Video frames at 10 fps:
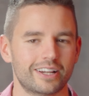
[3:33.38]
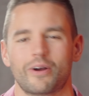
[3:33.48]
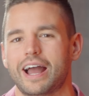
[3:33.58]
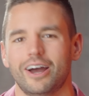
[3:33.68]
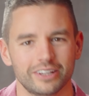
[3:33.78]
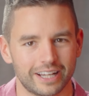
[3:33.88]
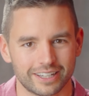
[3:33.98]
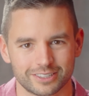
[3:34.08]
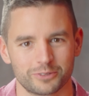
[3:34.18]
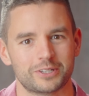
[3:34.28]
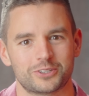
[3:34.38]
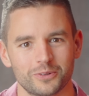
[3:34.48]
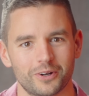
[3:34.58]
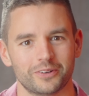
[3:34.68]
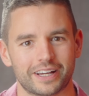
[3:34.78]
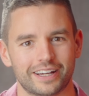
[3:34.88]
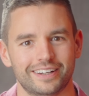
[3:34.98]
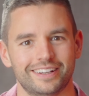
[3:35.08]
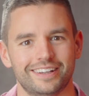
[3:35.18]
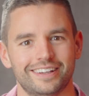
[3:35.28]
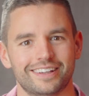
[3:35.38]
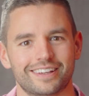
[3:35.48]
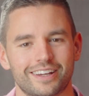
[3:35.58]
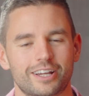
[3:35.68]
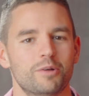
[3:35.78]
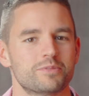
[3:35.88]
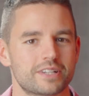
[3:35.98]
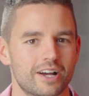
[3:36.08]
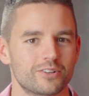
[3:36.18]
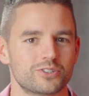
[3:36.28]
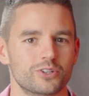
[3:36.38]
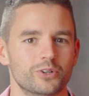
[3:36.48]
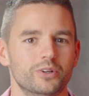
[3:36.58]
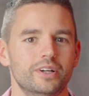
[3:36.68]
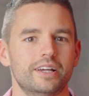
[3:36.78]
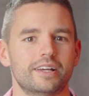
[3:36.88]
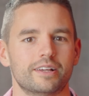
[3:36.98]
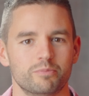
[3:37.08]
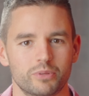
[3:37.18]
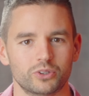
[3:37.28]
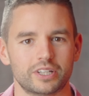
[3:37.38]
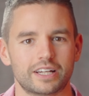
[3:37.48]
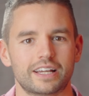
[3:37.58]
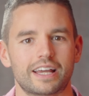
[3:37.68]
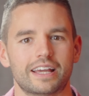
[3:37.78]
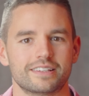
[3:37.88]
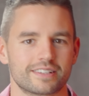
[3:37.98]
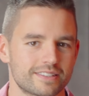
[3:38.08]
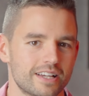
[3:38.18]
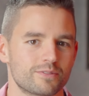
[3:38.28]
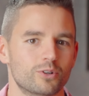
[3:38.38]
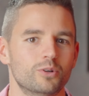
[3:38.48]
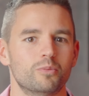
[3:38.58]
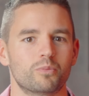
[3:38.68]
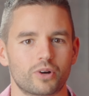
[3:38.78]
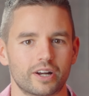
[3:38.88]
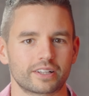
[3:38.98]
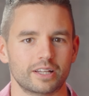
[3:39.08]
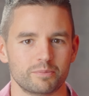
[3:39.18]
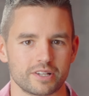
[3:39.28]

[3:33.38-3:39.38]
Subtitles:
Now, how the heck do we do all that? It comes down to building a successful product-led